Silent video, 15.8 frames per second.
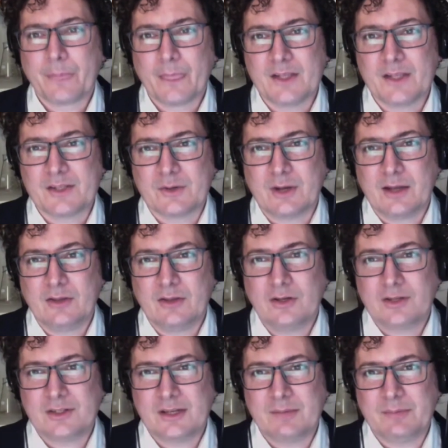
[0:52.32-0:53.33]
And so I
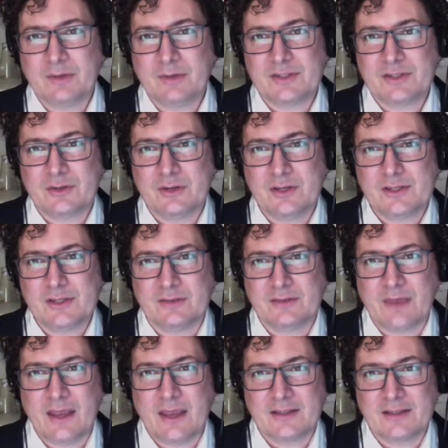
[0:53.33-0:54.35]
looked up a series of
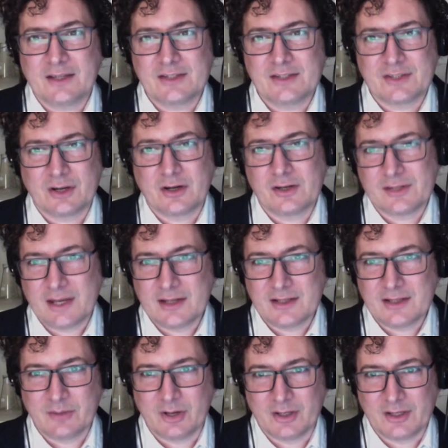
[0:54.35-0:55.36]
anti-SARS
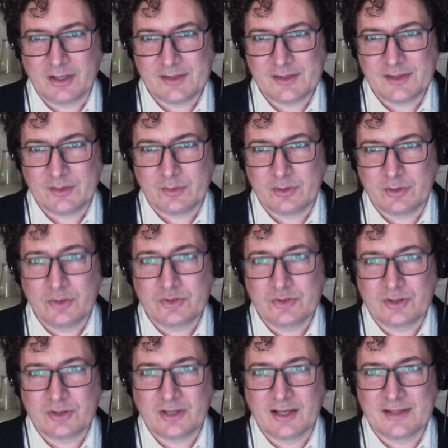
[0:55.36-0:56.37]
antibodies that were
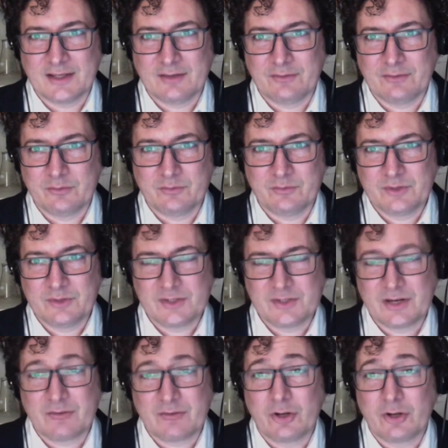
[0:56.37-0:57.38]
neutralizing from
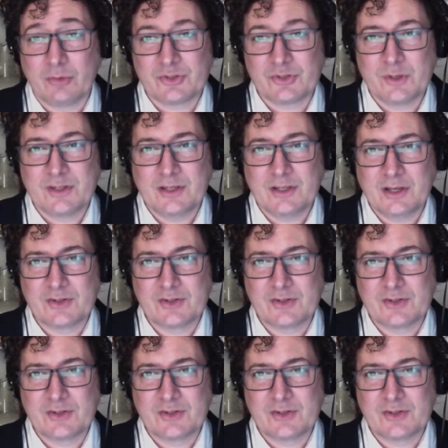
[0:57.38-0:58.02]
discovered almost 20 years